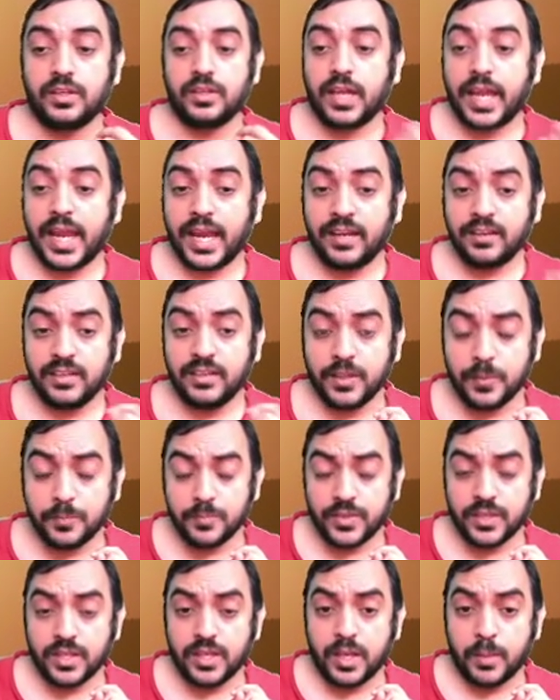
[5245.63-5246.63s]
and
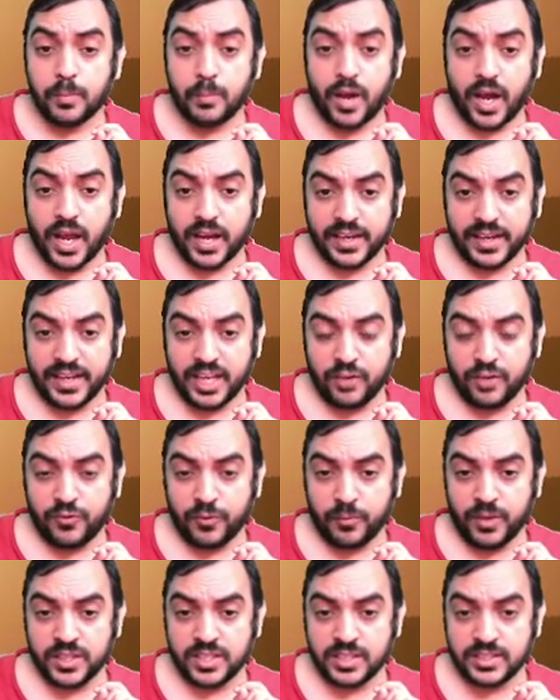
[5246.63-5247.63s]
market
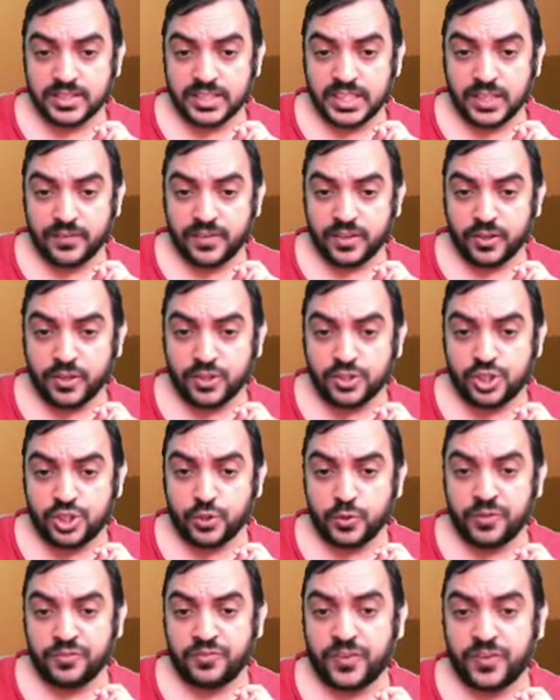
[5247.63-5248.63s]
information is given on
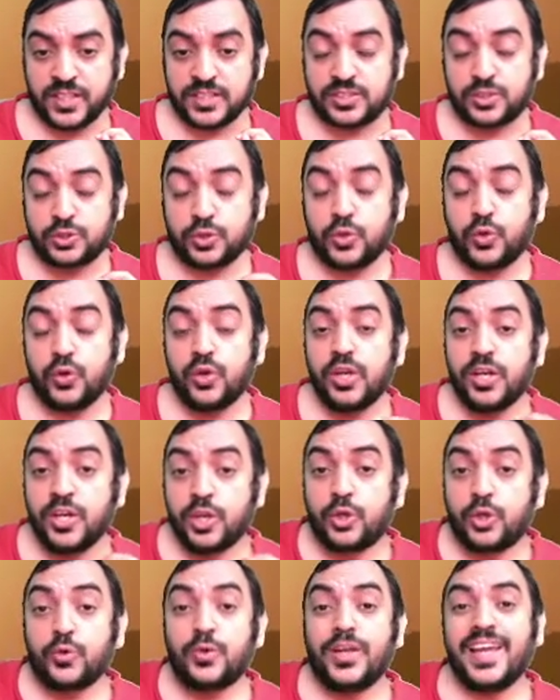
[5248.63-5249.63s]
June 1st. So
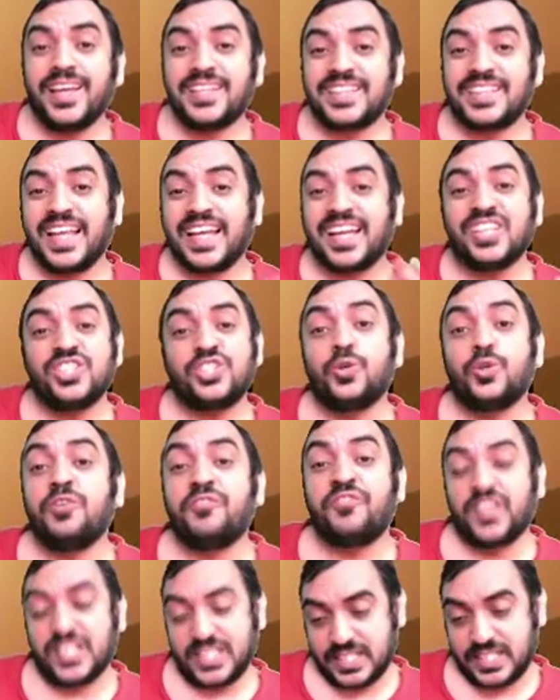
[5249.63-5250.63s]
today is like a June
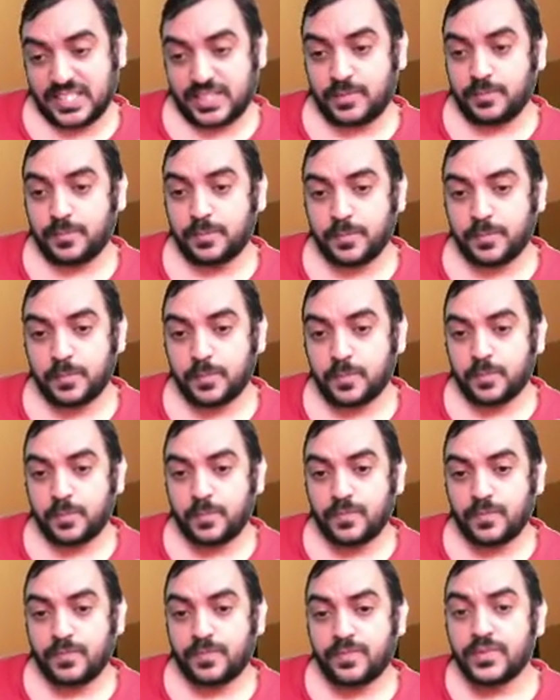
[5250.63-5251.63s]
1st
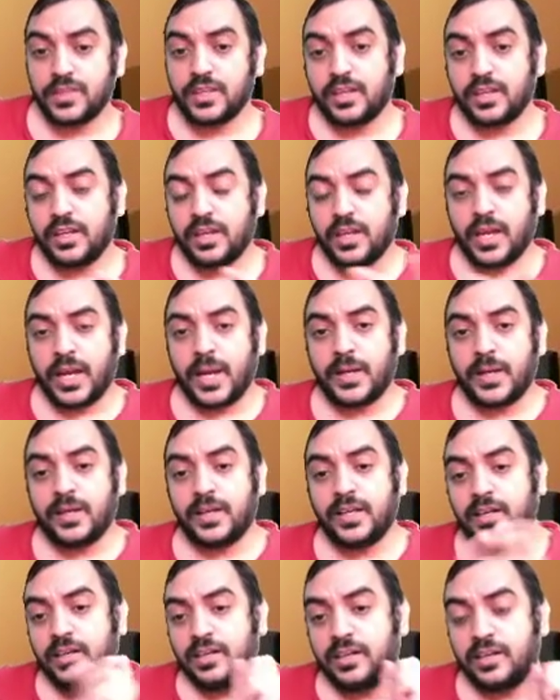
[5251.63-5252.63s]
and
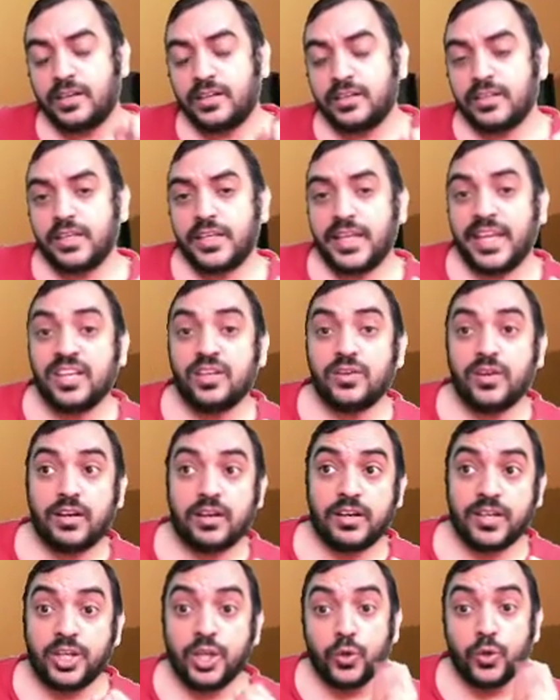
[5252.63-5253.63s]
in
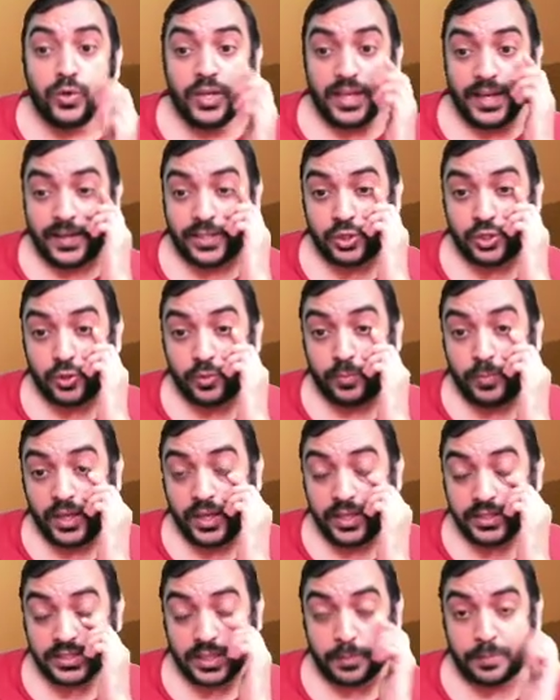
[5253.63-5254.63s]
due date should
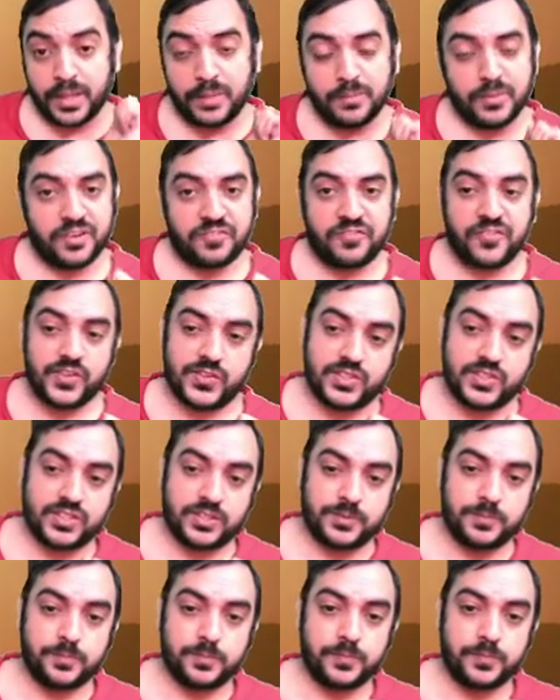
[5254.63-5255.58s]
be September 1st.